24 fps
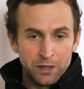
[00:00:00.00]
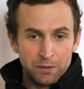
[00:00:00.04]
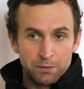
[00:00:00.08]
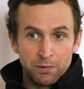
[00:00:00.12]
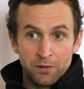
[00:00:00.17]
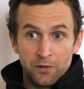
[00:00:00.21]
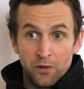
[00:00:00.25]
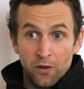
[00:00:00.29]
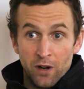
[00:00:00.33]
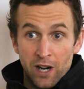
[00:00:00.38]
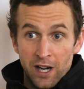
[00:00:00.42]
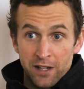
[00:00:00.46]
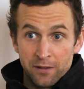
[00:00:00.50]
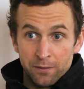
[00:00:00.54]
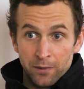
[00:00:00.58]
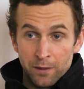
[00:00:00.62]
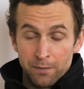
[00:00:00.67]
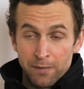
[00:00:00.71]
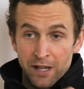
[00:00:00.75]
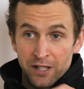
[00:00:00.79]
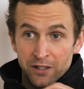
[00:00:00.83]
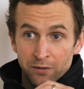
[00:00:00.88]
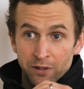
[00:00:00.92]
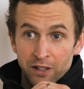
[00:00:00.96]
week before I had
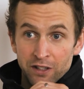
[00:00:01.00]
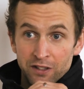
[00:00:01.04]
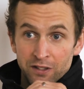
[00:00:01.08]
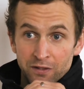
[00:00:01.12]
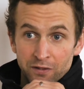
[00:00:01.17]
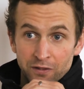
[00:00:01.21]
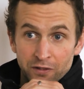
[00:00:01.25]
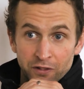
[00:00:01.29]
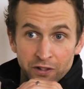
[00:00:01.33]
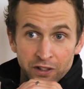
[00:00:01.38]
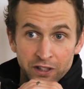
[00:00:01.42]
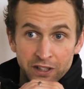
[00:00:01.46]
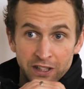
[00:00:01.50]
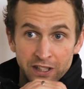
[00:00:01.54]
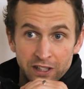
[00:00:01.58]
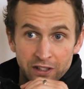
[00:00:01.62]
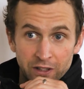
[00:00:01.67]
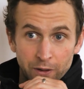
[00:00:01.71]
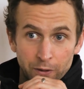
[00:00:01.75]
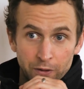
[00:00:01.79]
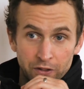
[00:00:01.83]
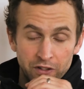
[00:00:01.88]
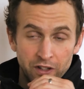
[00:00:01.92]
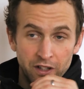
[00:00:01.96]
my best race in three
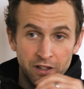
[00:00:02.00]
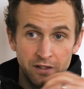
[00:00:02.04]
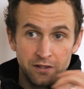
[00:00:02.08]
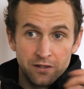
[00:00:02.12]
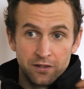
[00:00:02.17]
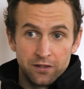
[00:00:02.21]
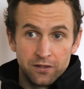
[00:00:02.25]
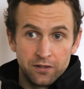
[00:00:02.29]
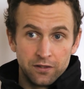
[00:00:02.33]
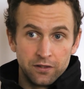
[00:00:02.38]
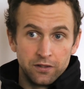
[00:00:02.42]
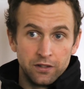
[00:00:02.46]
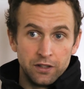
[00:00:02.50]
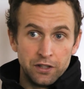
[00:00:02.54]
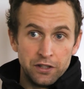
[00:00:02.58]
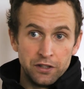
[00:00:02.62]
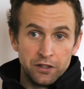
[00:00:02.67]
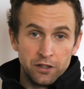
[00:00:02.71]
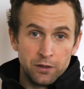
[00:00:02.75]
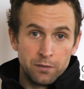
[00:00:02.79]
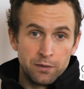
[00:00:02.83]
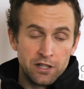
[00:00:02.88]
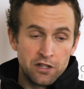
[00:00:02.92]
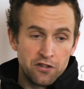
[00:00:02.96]
years, I was ninth at the
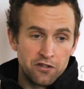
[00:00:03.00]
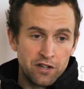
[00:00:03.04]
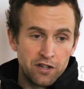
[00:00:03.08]
European